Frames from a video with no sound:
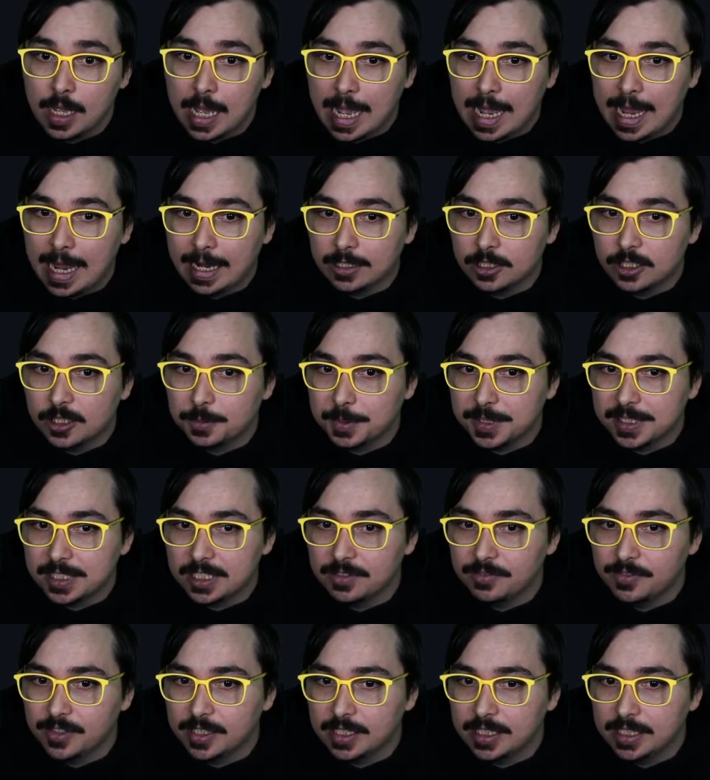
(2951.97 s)
And
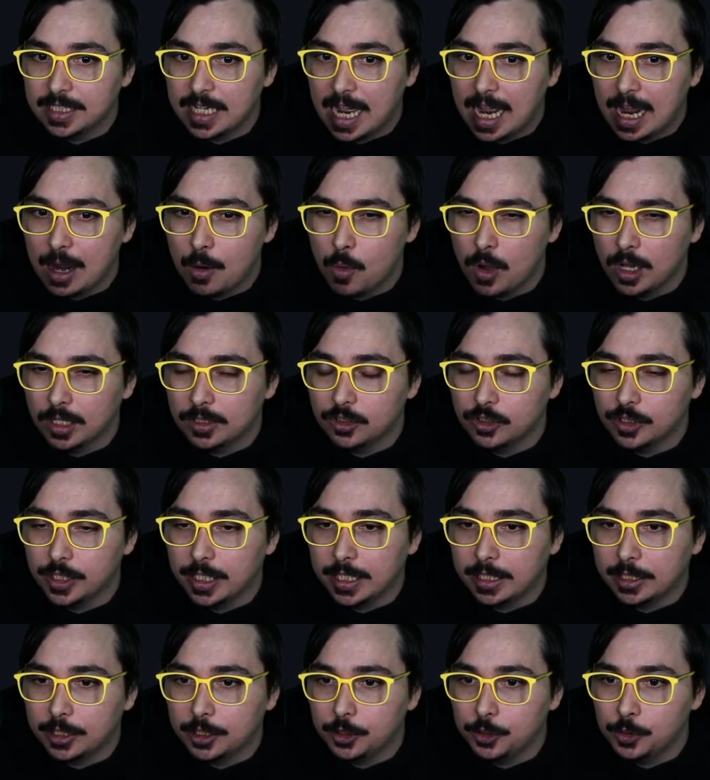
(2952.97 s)
specifically, I want to
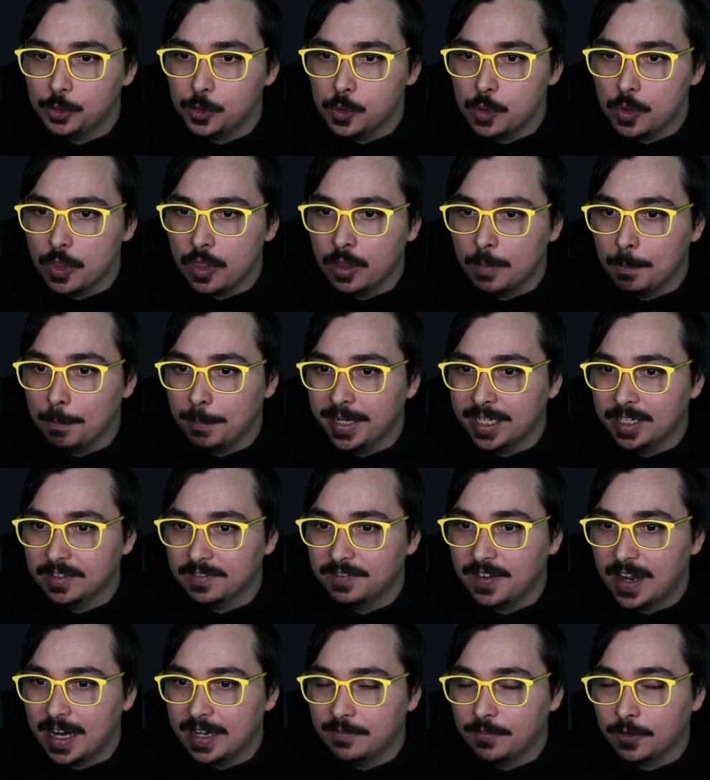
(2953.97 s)
enqueue the
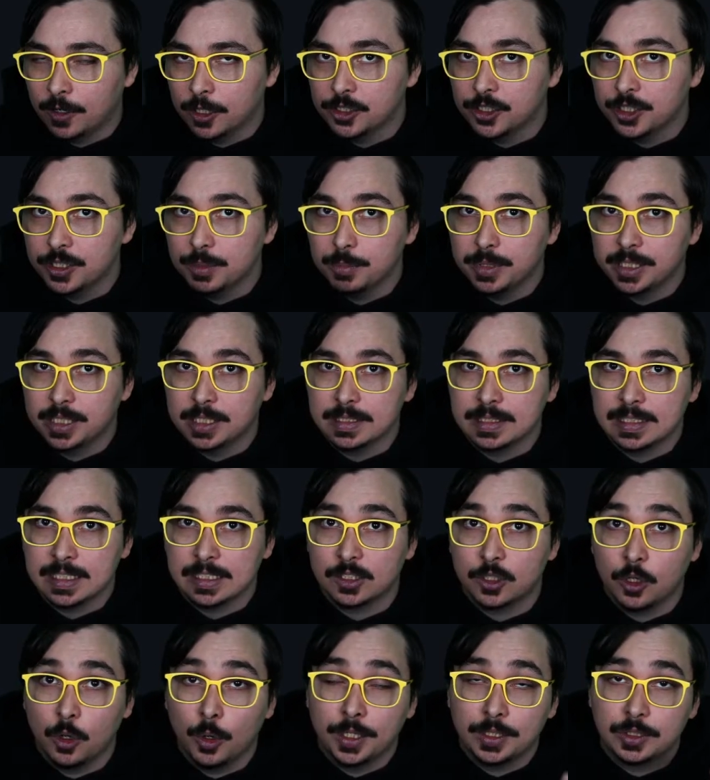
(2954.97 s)
minified version because
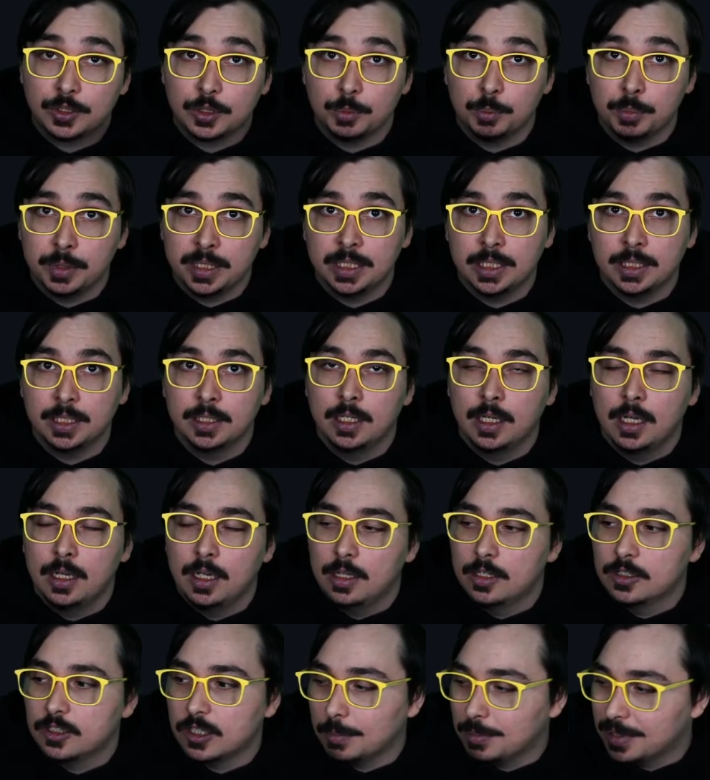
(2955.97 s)
it's going to be
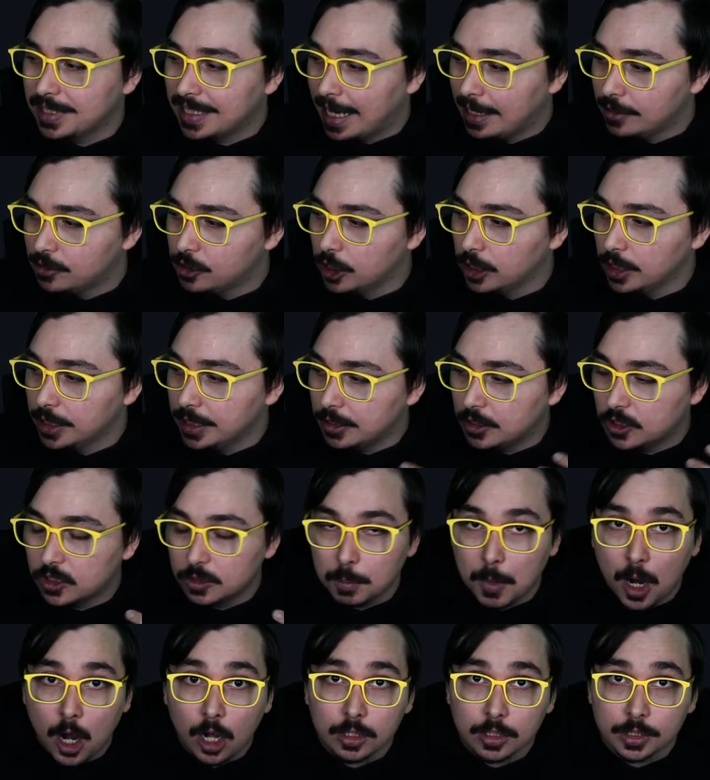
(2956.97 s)
substantially
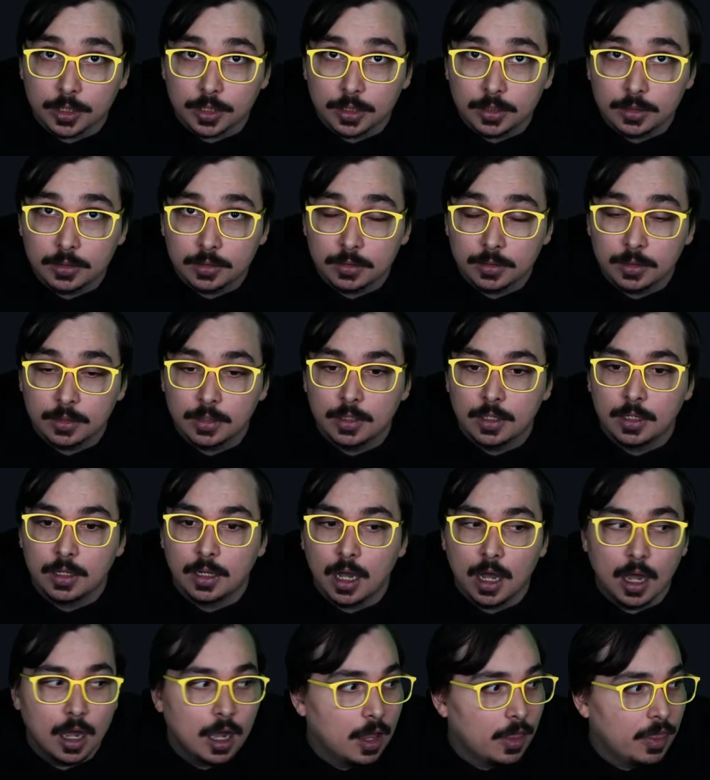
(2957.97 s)
smaller
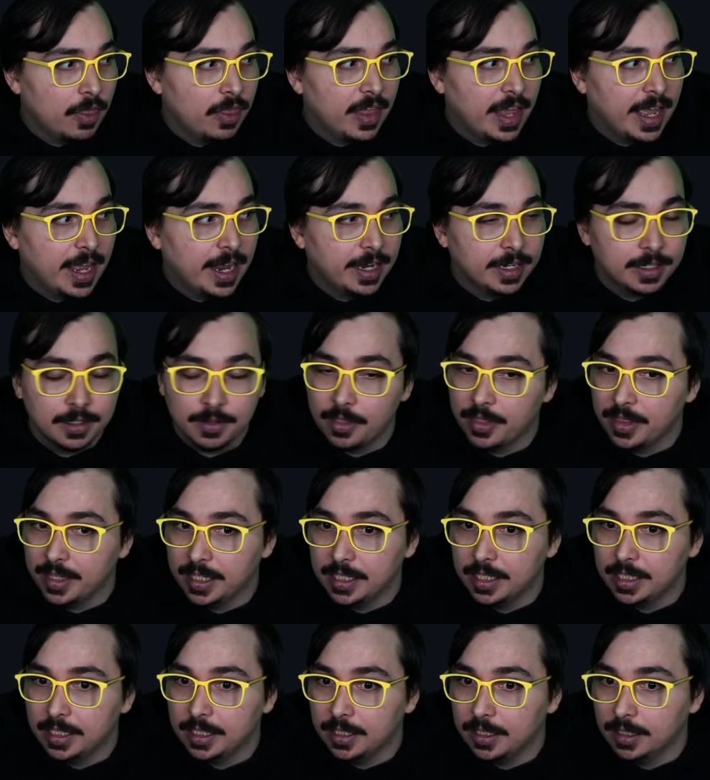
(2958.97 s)
than
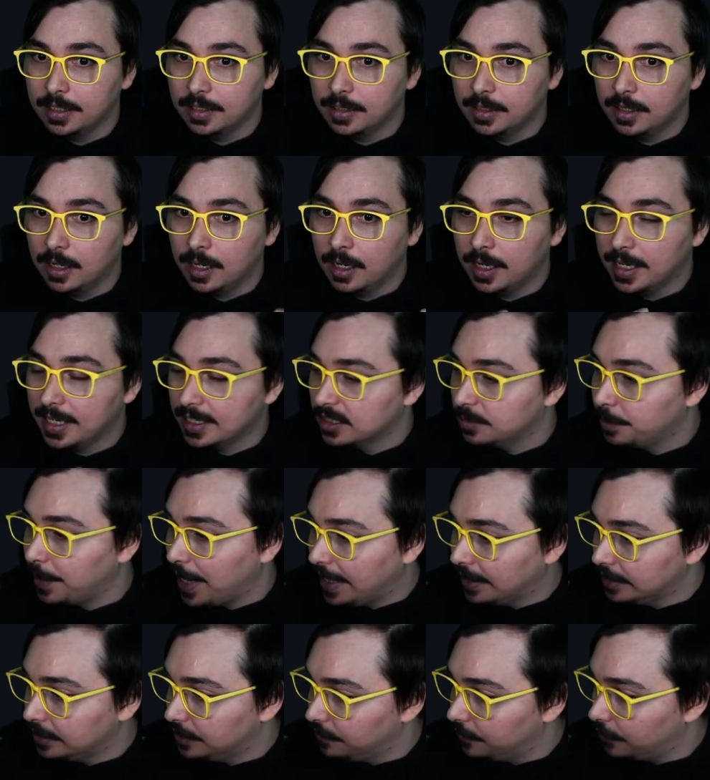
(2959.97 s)
the
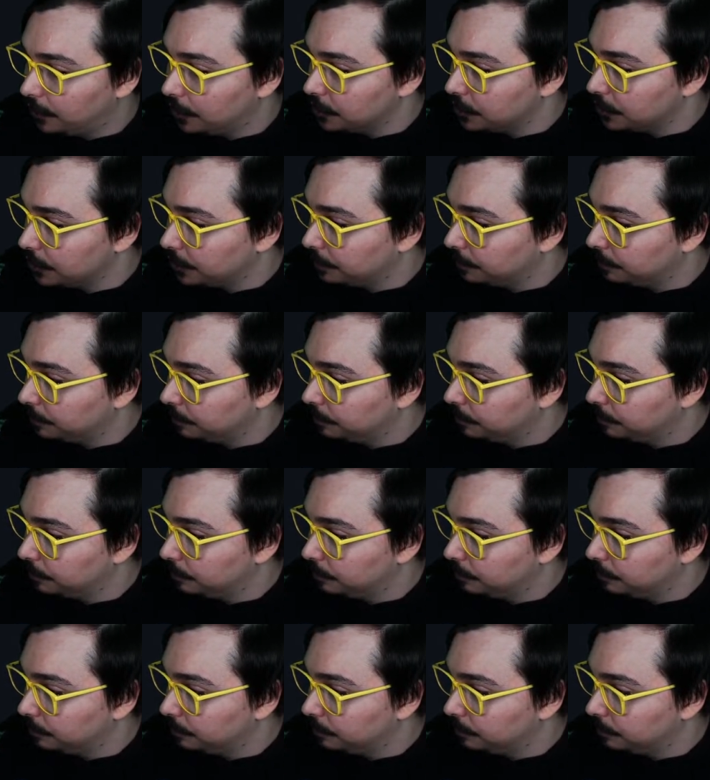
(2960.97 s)
expanded version.